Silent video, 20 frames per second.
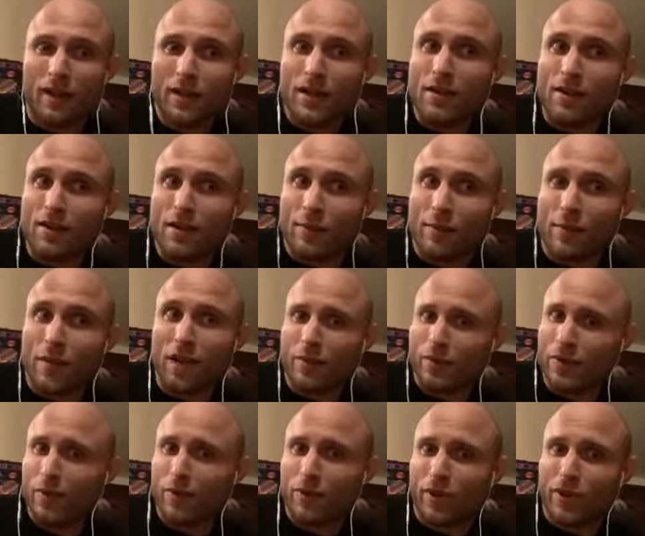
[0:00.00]
I'm gonna
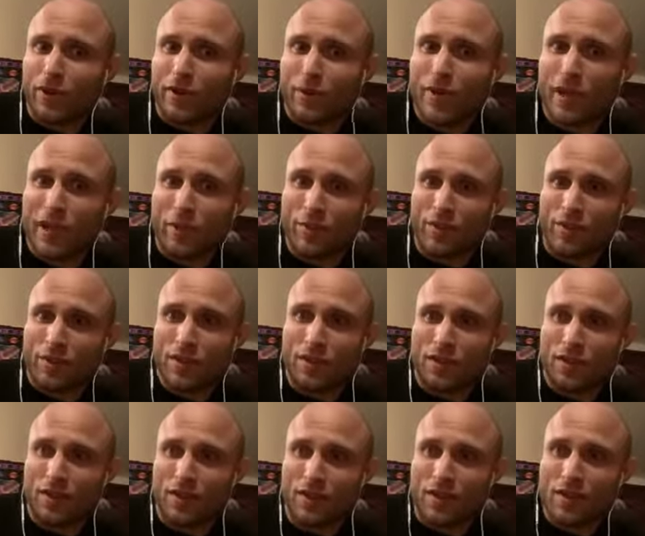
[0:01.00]
be put in the bad
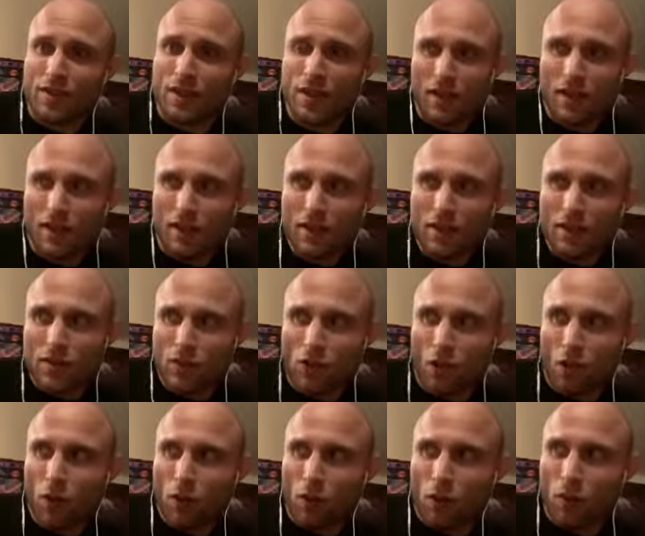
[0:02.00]
positions.
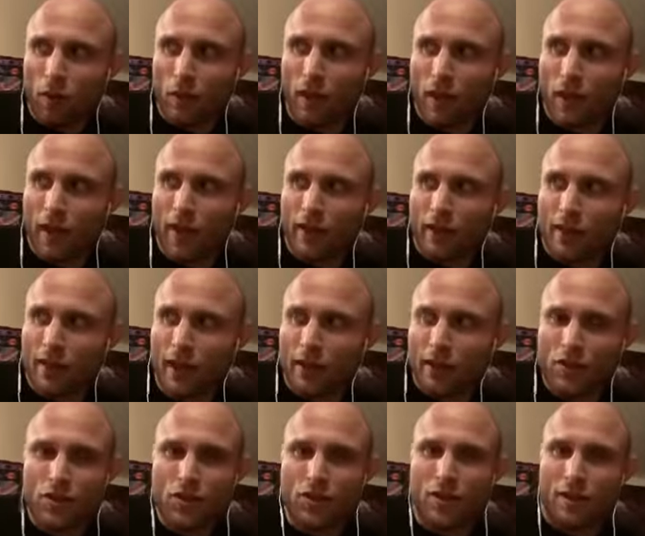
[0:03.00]
So I
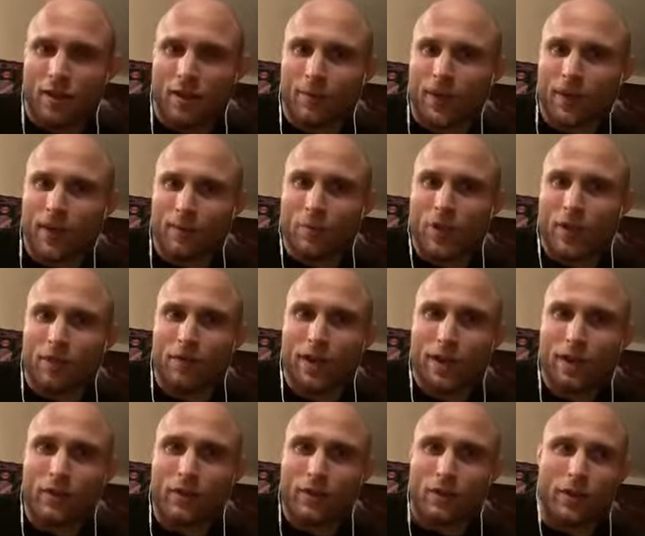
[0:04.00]
acknowledge it and I'm going to be
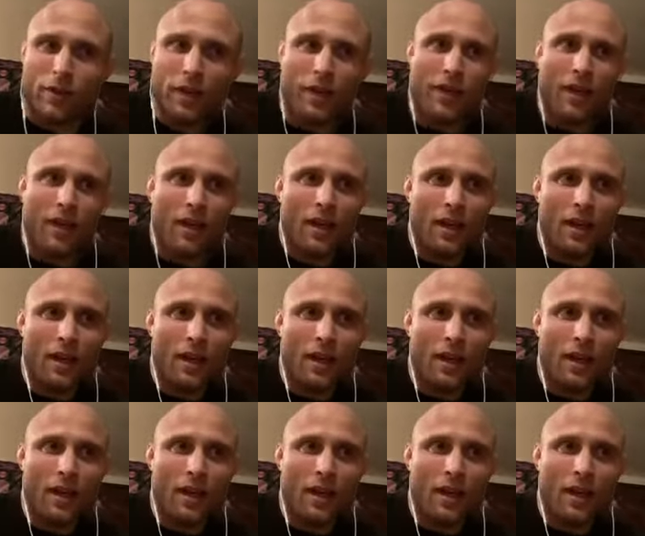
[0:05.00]
ready for it.